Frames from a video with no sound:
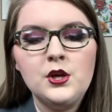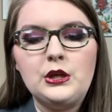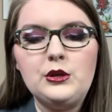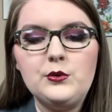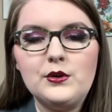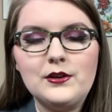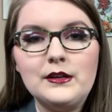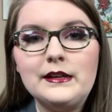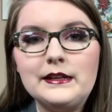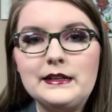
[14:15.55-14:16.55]
You
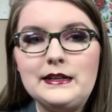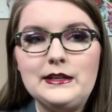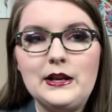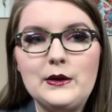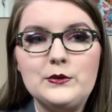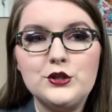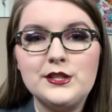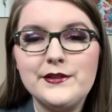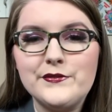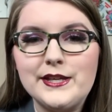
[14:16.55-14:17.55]
could, you know, just
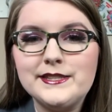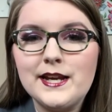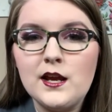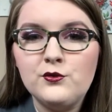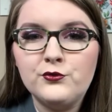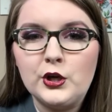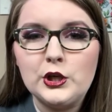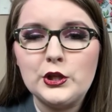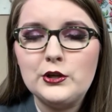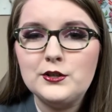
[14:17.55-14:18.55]
investigate
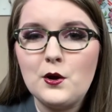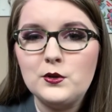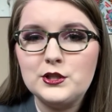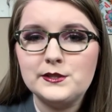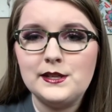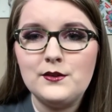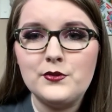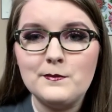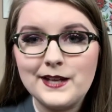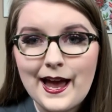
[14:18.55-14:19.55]
further. Don't just give
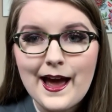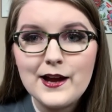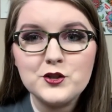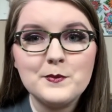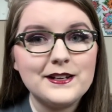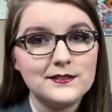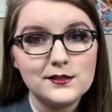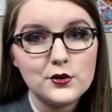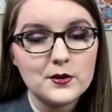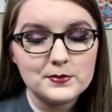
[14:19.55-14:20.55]
them cash because
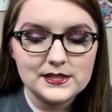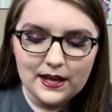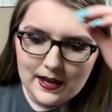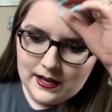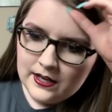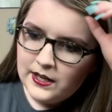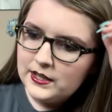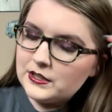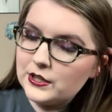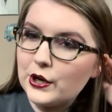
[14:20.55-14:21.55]
they're upset.
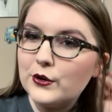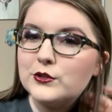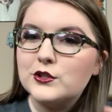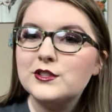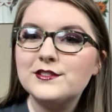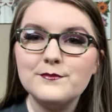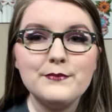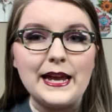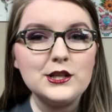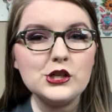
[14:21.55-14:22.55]
You know, just
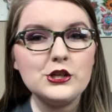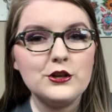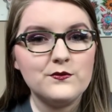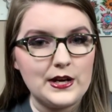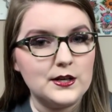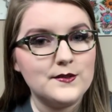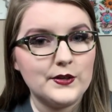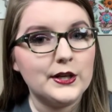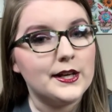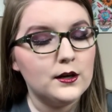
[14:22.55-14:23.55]
make sure you're very,
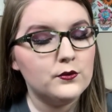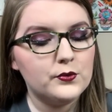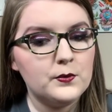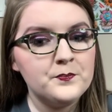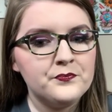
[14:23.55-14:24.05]
very careful.